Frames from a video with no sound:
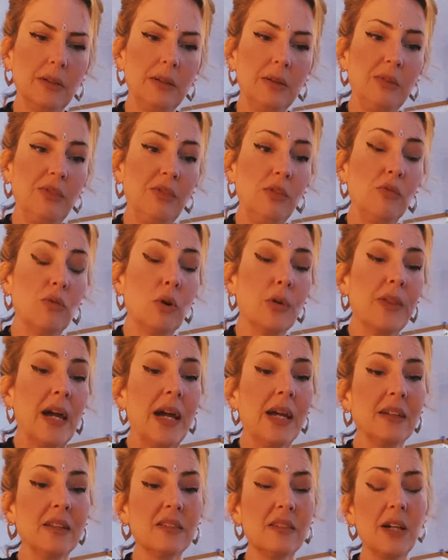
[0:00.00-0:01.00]
if you've got
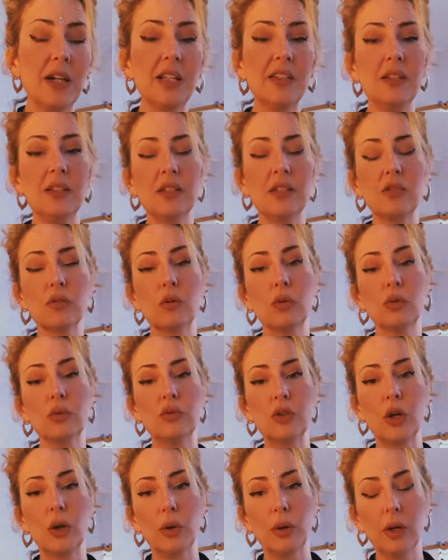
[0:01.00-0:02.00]
that anxiety, that's
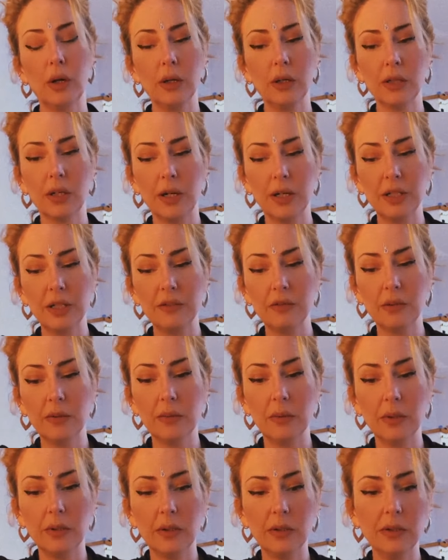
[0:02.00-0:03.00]
also a kind of
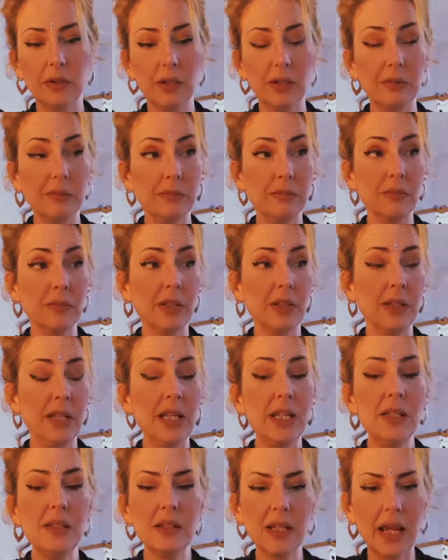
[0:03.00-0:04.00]
a, a, an
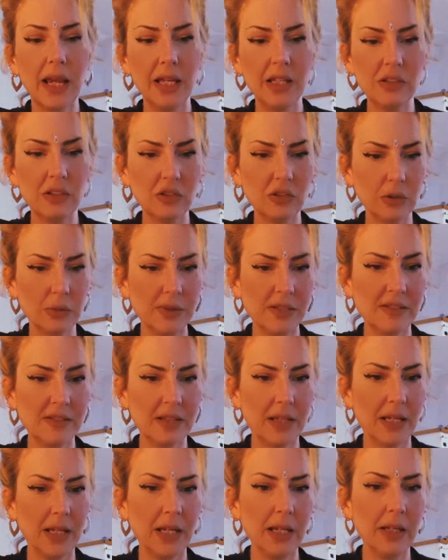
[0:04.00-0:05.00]
indicator, shall we
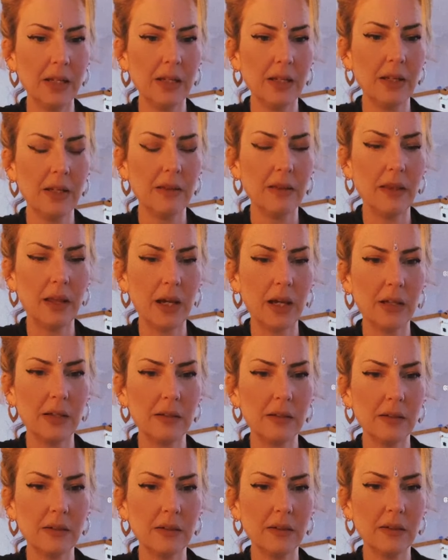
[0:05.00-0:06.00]
say,
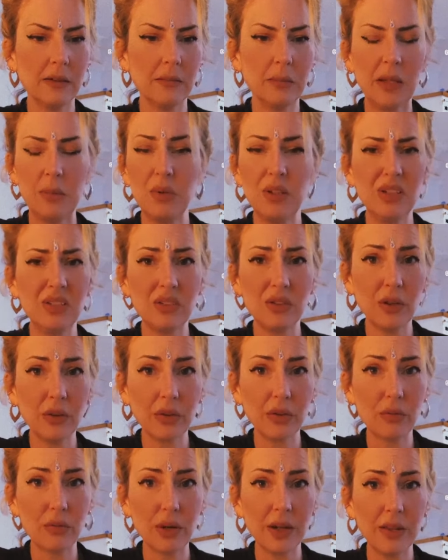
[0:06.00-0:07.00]
that maybe it's
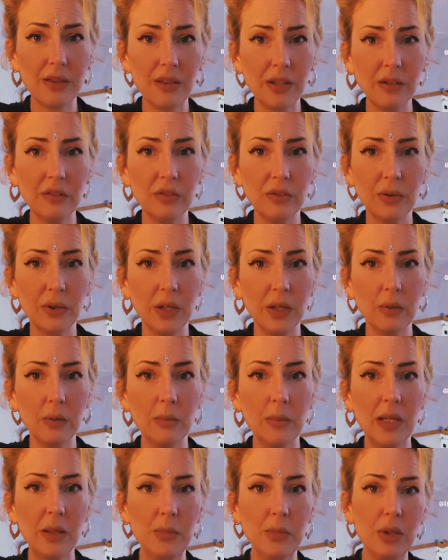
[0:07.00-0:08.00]
not the right thing for you,
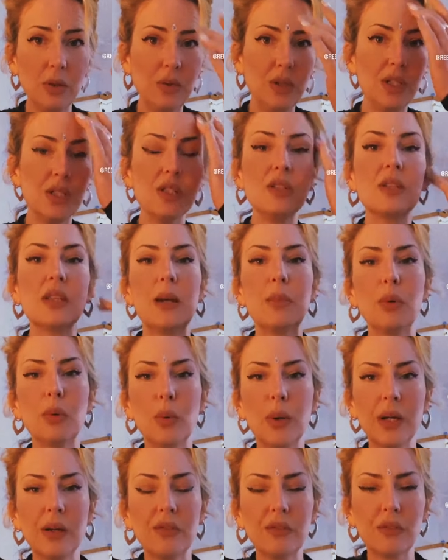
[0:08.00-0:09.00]
and maybe you need to step
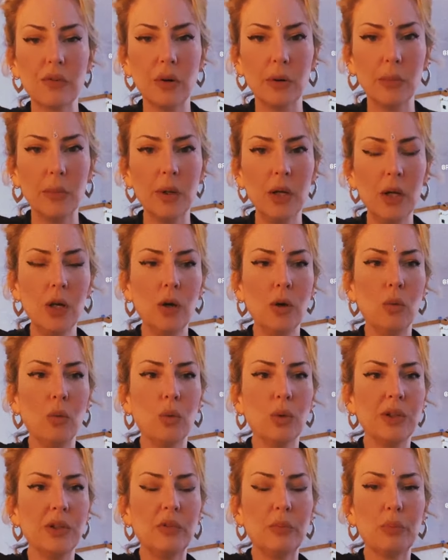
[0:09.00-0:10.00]
away from
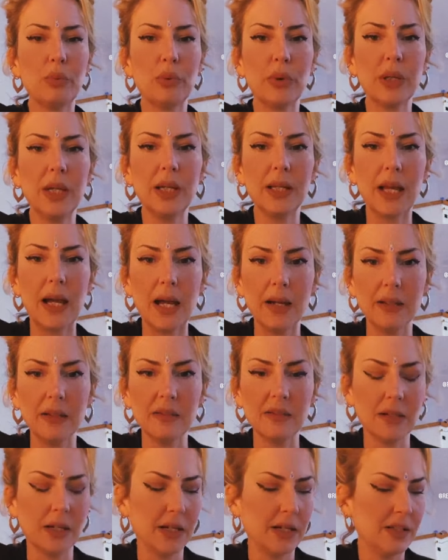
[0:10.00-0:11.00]
what is bringing that
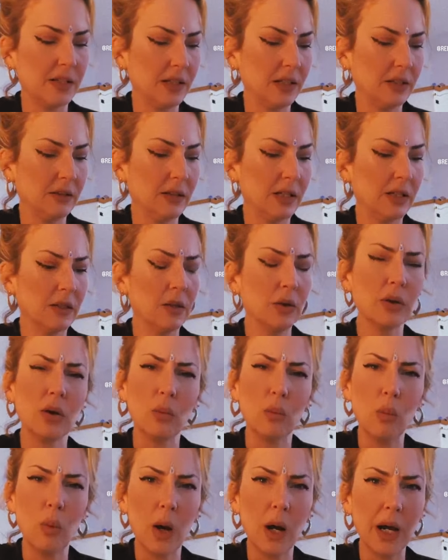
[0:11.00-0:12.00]
anxiety and, and look
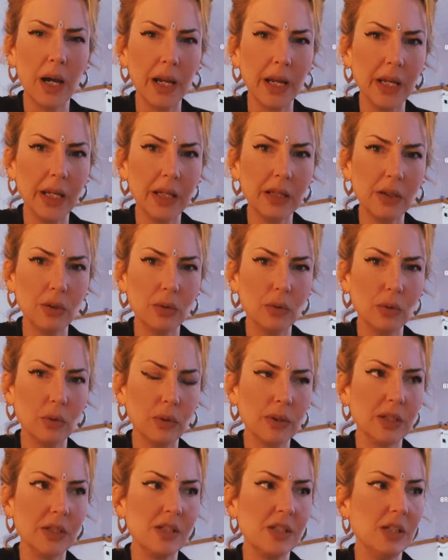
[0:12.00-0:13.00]
at why you're
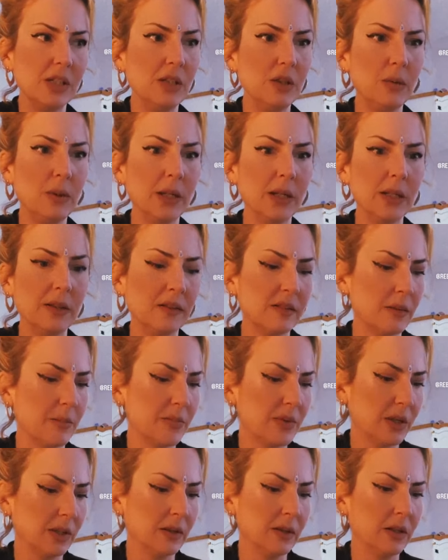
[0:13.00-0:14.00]
continuing in
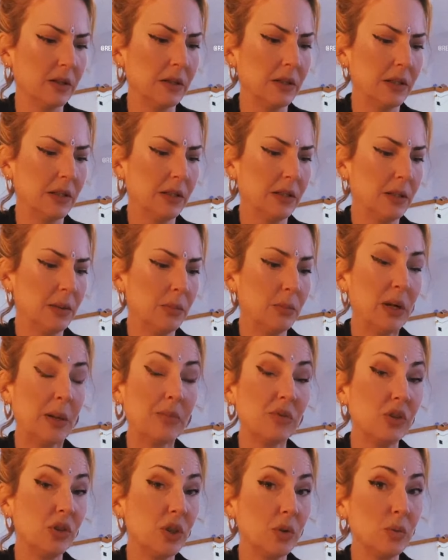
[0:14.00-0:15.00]
something that
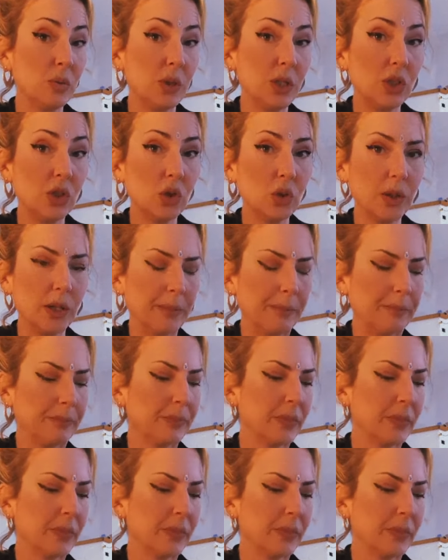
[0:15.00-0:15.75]
perhaps you don't enjoy.